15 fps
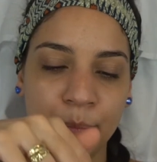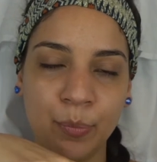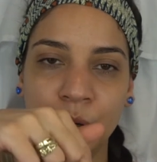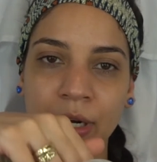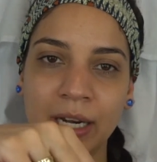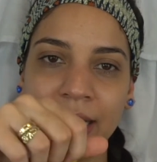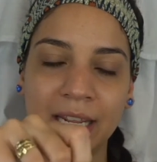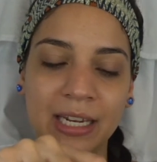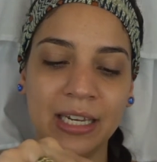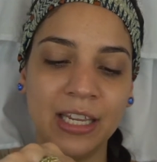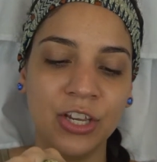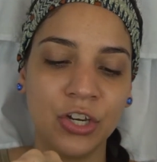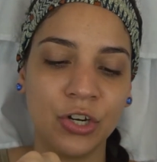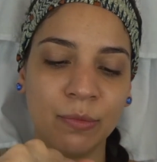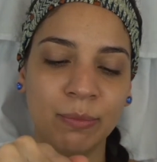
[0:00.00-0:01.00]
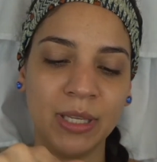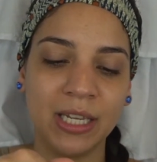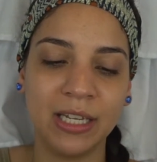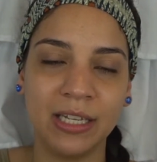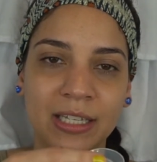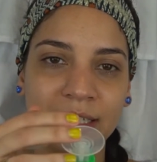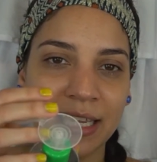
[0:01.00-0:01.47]
put it in here
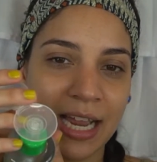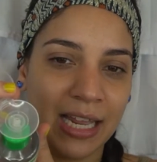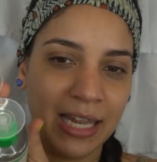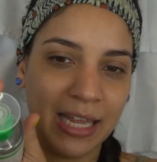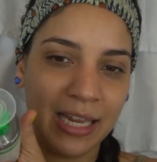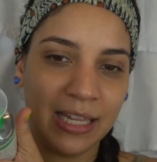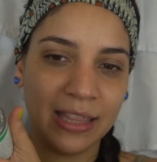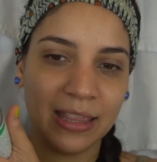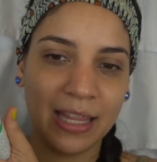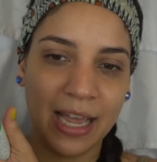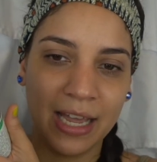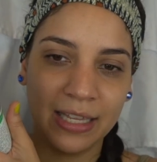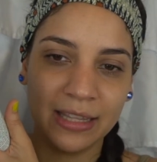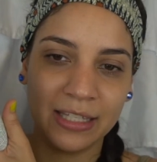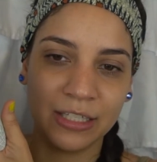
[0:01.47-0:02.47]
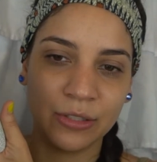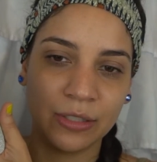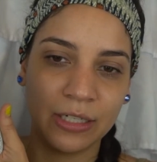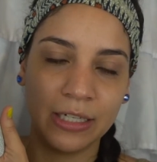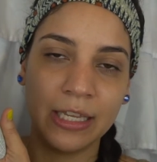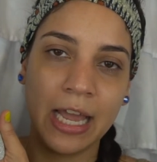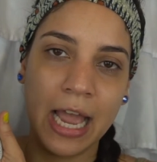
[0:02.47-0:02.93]
because I like that this
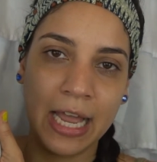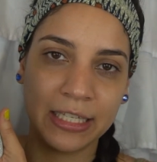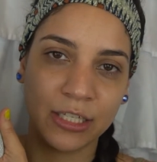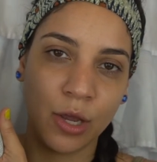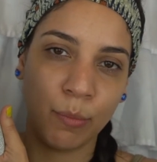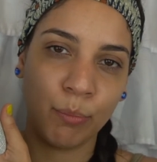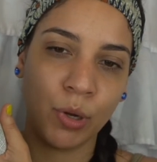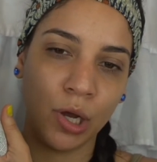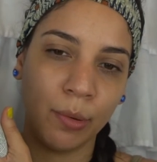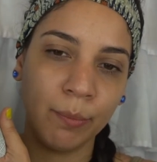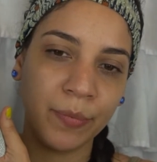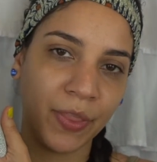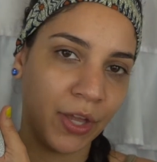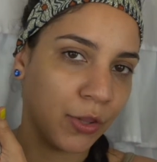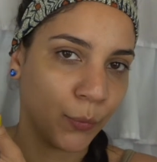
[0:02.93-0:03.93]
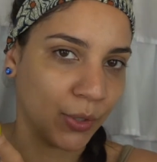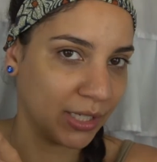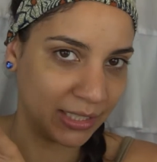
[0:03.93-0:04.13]
one has a pump. The other one